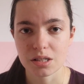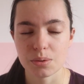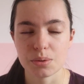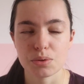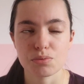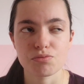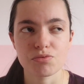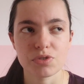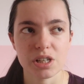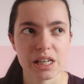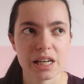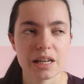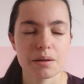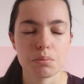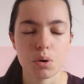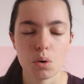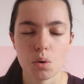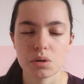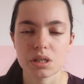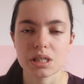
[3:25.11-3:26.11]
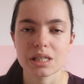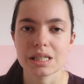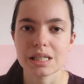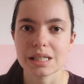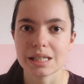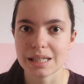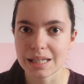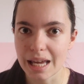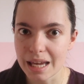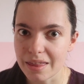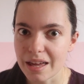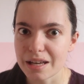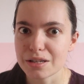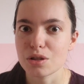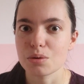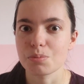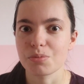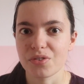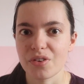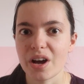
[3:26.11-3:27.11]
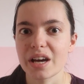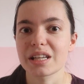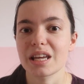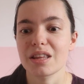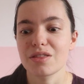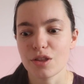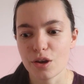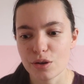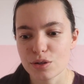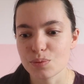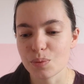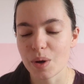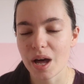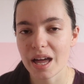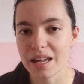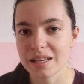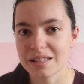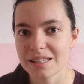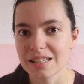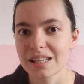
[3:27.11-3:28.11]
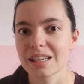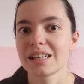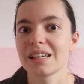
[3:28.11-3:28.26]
So it's really important to say that to the provider in those words,